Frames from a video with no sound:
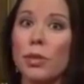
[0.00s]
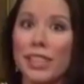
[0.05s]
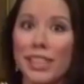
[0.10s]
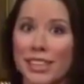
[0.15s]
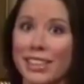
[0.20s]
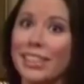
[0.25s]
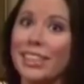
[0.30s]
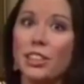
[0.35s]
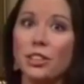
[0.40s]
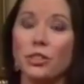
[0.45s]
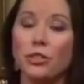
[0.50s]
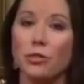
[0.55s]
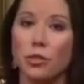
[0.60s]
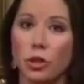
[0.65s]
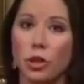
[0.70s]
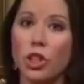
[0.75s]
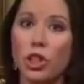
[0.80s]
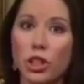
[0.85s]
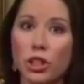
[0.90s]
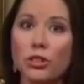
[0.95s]
be illegal for
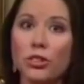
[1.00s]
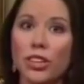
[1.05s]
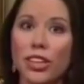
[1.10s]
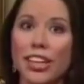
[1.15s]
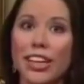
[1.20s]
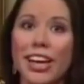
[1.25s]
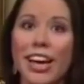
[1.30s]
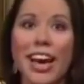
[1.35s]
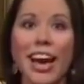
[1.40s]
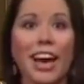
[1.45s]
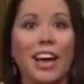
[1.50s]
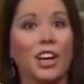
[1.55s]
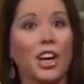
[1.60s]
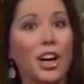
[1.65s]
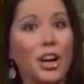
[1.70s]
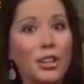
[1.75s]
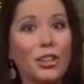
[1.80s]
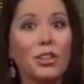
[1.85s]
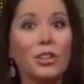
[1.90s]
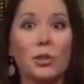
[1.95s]
children. And
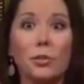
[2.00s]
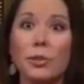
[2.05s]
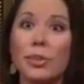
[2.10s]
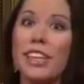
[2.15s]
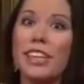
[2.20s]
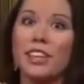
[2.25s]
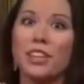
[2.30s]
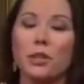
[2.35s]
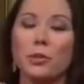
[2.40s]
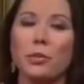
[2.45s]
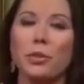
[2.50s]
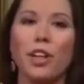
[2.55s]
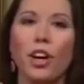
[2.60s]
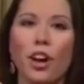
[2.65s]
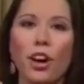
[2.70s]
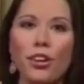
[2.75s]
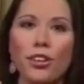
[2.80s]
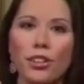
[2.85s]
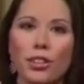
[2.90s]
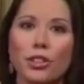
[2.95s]
arguably, it could be
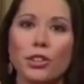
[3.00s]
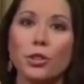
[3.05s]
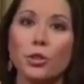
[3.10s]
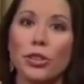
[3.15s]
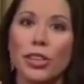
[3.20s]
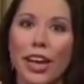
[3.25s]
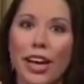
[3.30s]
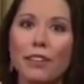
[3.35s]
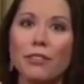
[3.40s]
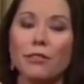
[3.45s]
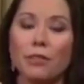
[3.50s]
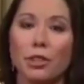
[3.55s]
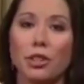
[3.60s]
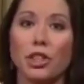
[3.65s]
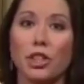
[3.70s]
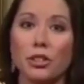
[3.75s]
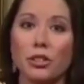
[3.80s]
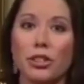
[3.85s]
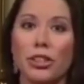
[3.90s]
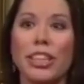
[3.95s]
harder to get for
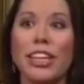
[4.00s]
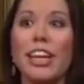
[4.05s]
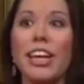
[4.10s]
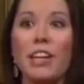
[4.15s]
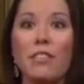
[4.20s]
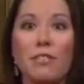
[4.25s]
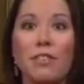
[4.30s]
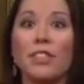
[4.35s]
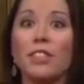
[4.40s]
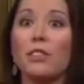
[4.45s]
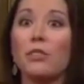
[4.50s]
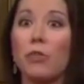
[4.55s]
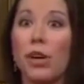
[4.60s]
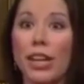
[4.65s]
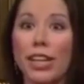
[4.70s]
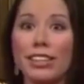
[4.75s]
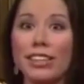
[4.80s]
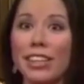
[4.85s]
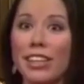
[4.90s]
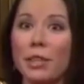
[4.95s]
children if it's
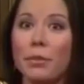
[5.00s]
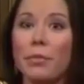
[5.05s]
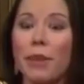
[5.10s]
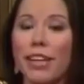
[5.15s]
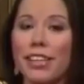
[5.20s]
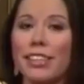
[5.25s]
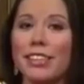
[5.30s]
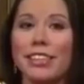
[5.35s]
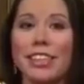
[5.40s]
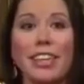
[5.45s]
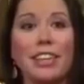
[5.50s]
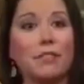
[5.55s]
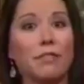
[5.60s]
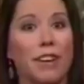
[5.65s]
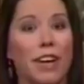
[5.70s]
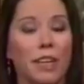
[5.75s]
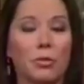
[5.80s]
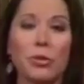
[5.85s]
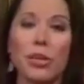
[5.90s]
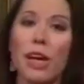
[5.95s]
regulated by the state. In
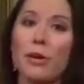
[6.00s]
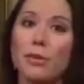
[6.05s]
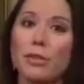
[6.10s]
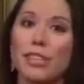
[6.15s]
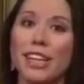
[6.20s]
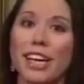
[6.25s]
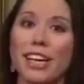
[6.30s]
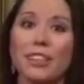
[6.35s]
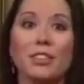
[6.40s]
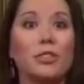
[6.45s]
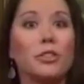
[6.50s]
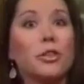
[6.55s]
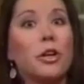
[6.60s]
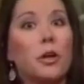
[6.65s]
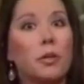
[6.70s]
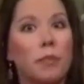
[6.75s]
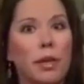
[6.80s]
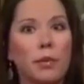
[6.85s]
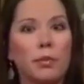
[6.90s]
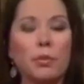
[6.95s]
fact, when I was in high school,
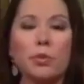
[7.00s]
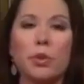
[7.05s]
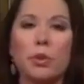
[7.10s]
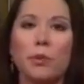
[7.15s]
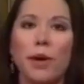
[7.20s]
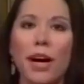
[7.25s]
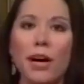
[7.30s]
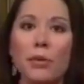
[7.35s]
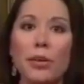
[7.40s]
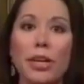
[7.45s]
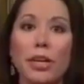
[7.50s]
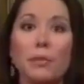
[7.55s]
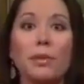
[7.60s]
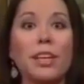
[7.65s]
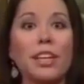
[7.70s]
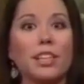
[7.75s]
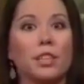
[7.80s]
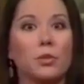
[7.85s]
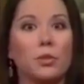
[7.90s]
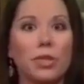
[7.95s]
people would buy weed
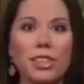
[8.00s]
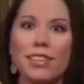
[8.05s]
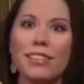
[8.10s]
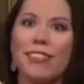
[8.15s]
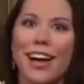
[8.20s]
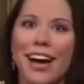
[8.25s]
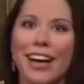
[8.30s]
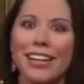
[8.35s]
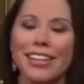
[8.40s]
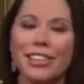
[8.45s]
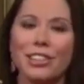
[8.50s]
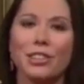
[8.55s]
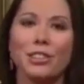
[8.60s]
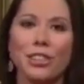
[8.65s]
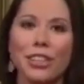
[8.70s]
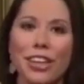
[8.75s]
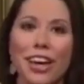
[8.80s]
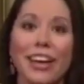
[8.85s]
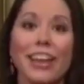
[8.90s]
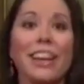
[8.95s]
because it was a lot easier to
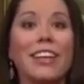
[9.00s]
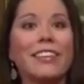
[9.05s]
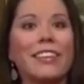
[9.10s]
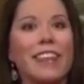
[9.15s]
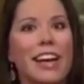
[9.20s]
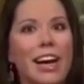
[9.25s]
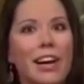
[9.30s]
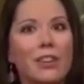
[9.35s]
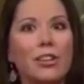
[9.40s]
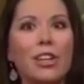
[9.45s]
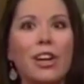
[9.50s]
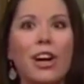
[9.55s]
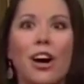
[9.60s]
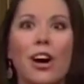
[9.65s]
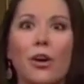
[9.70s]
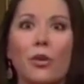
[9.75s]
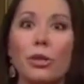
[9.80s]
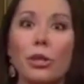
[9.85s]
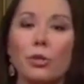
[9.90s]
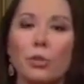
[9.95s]
get than
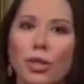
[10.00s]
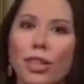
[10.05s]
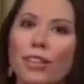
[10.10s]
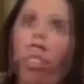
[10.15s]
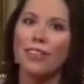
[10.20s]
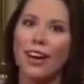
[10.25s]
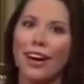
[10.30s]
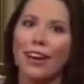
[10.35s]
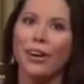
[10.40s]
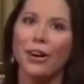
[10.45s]
alcohol, which was a lot